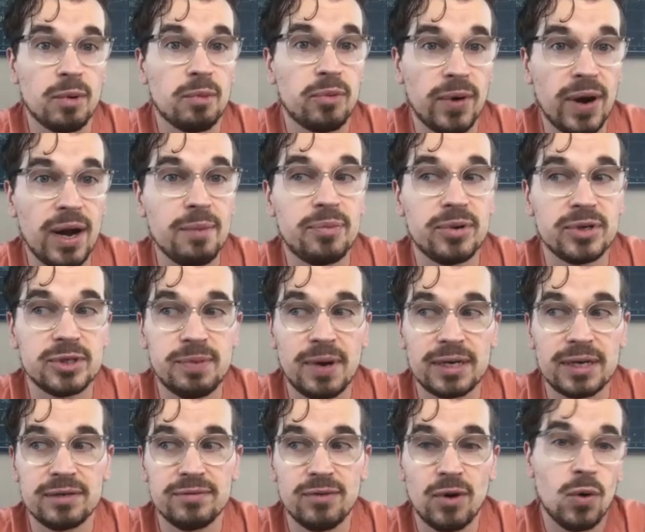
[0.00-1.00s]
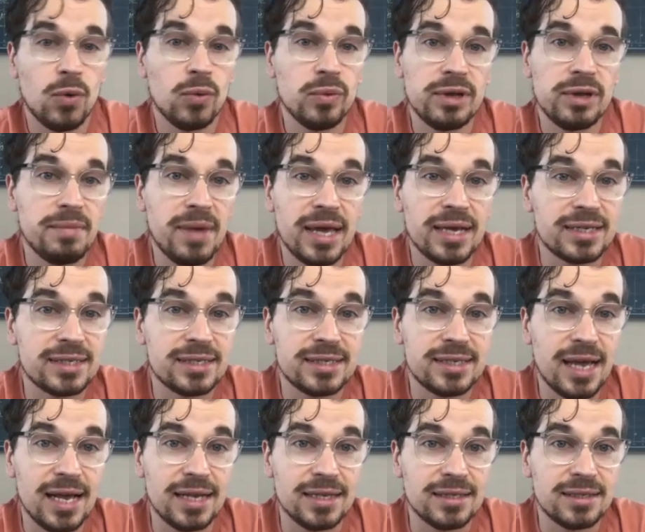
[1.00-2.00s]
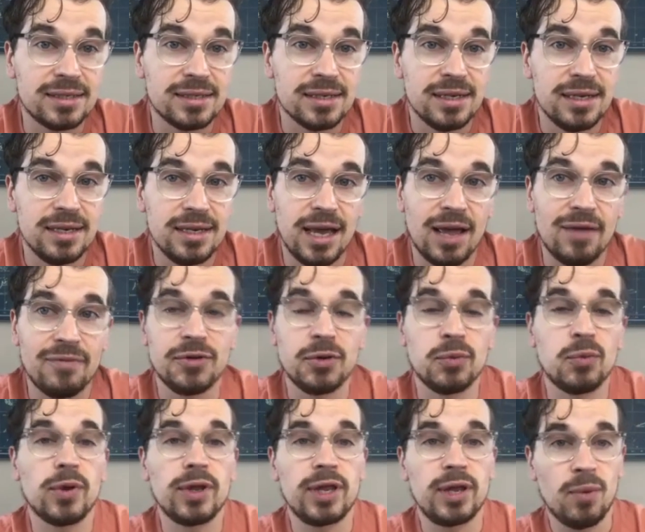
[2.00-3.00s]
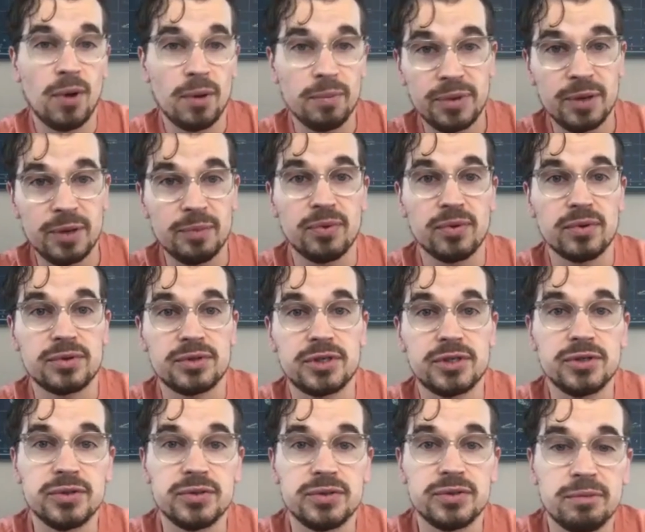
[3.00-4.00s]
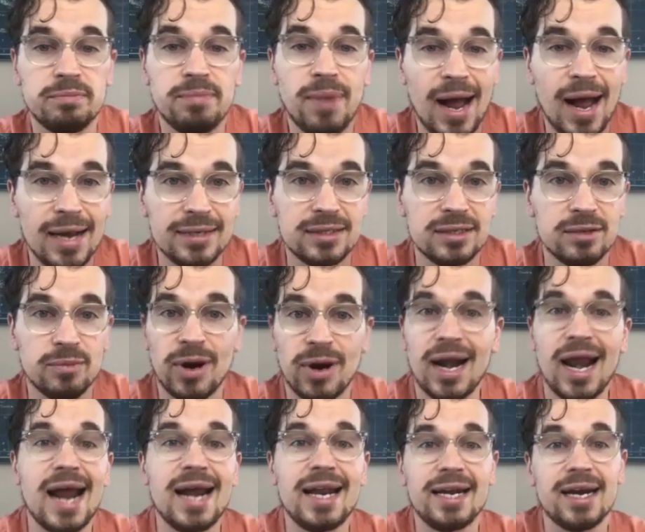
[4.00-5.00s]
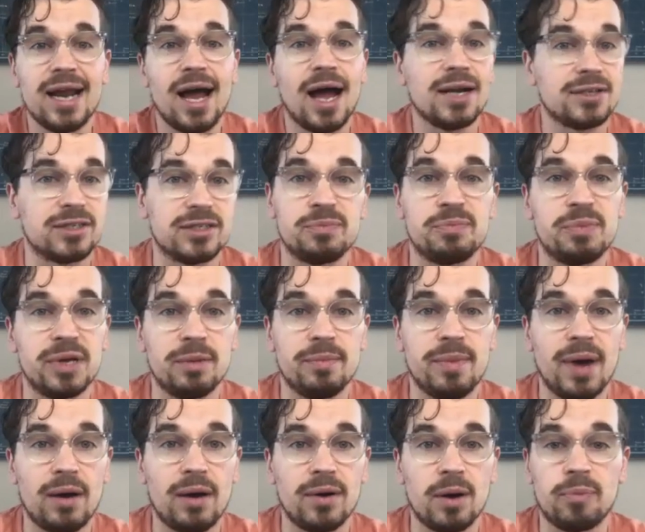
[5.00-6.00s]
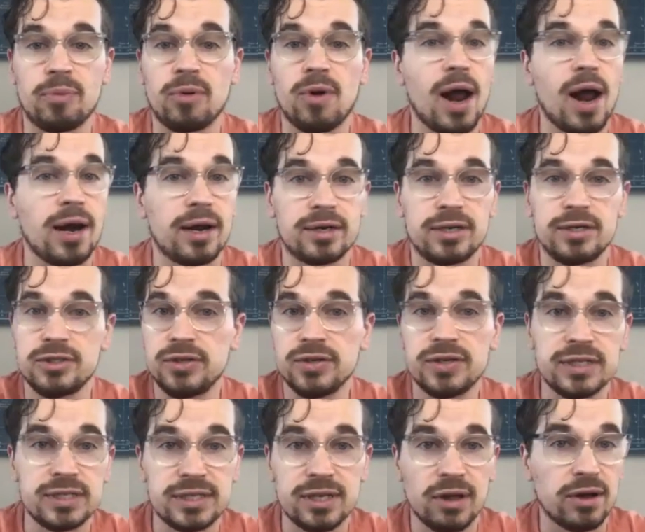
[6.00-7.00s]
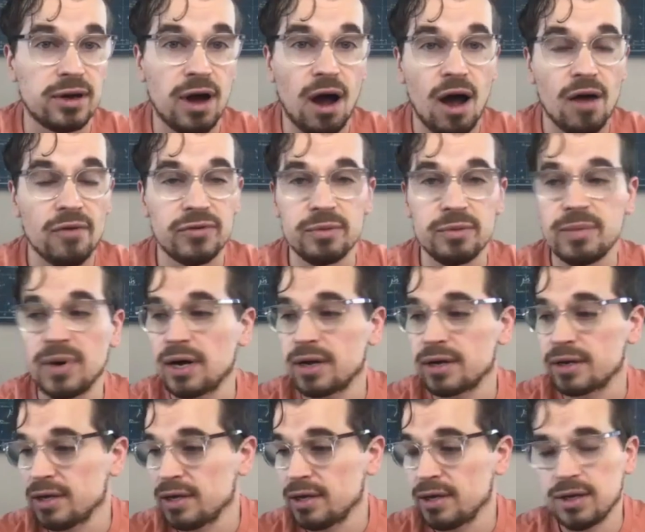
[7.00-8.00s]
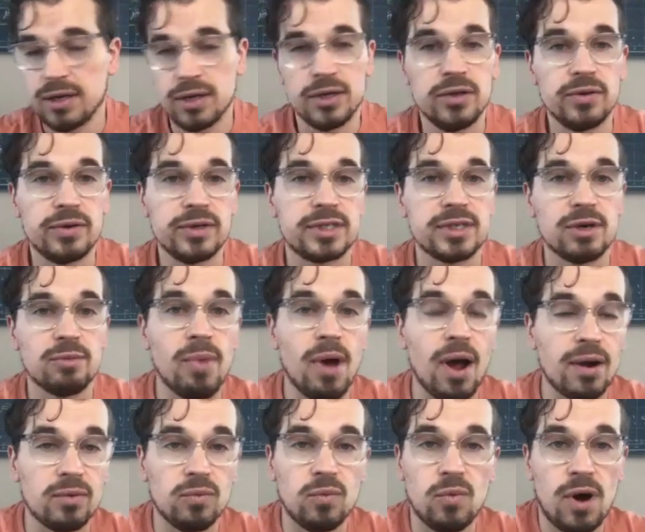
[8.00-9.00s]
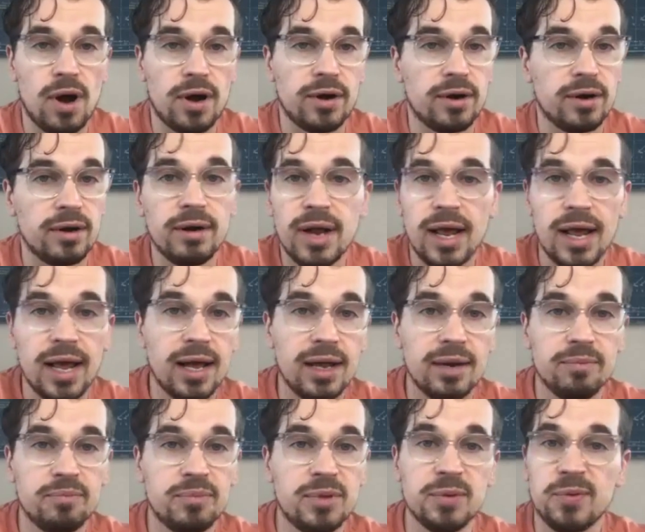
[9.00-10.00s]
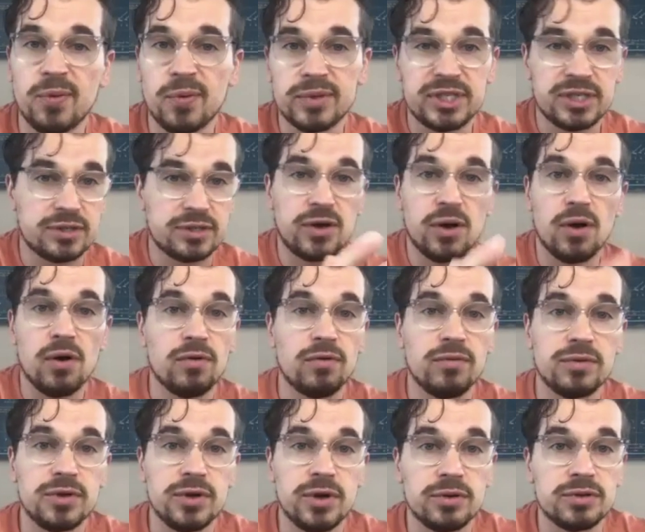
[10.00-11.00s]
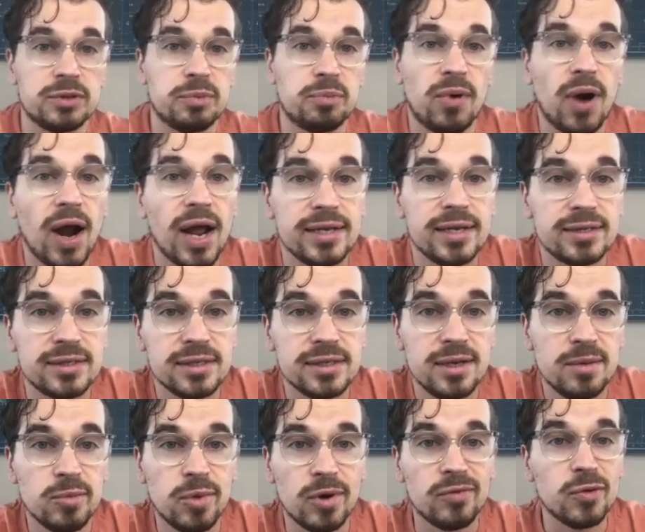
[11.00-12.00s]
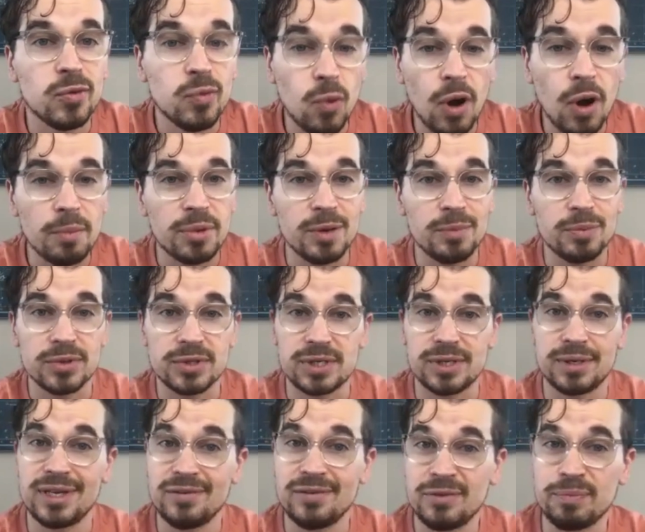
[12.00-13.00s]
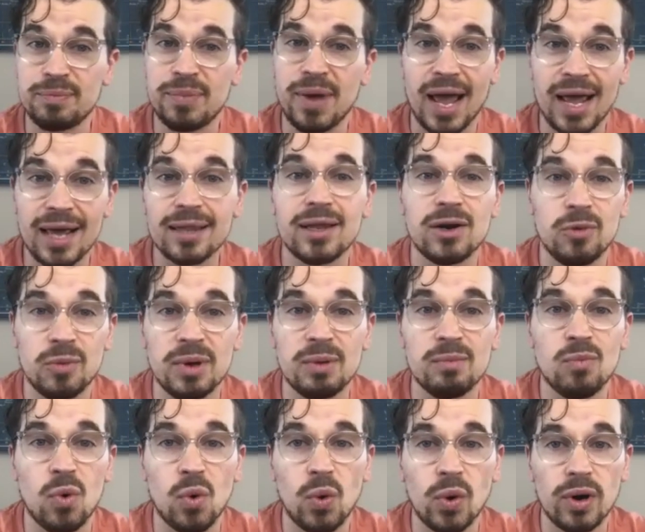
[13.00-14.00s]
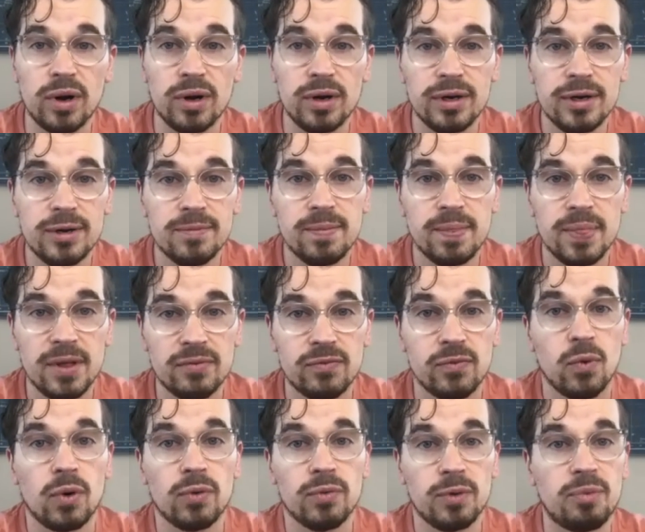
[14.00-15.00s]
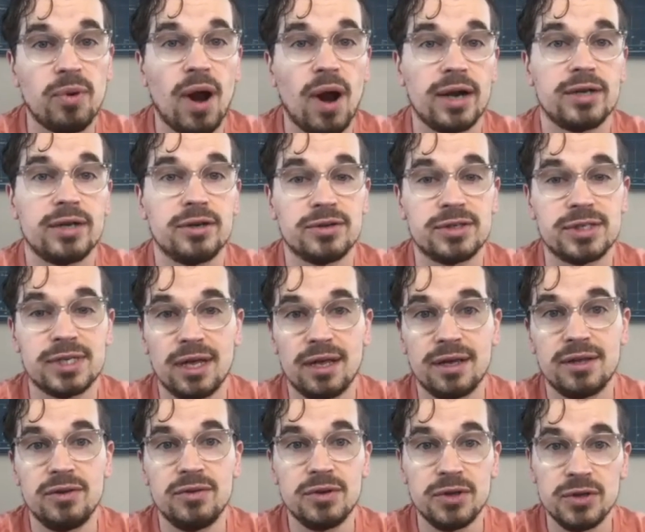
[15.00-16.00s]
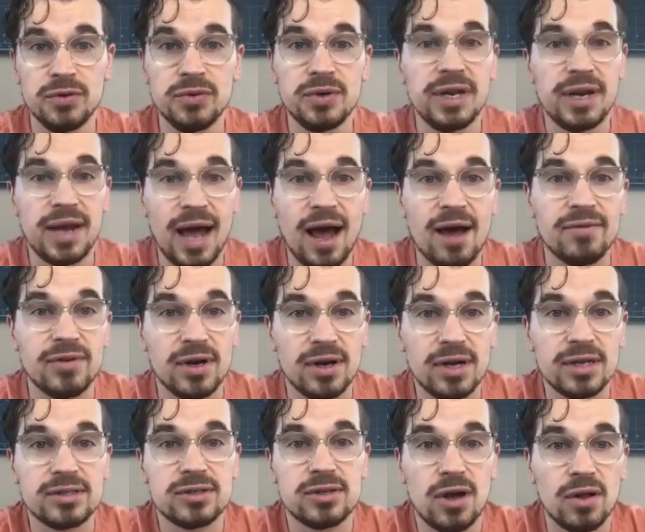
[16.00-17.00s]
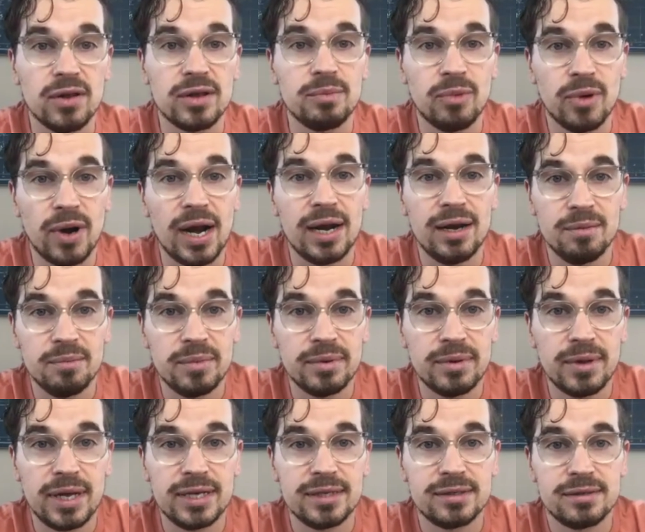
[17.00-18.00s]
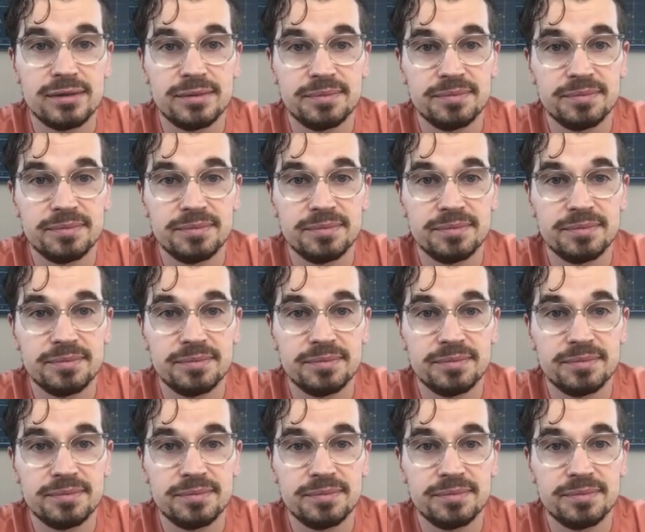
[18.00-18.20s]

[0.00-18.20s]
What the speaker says: brand perspective only makes sense if you really want people to buy into the brand, and it not just be about a product. Because you could sell a coffee mug, you could sell bottled water, and people will just go, to price. But if you want people to even pay a little bit more for the product you're selling, you need to have a solid brand in place.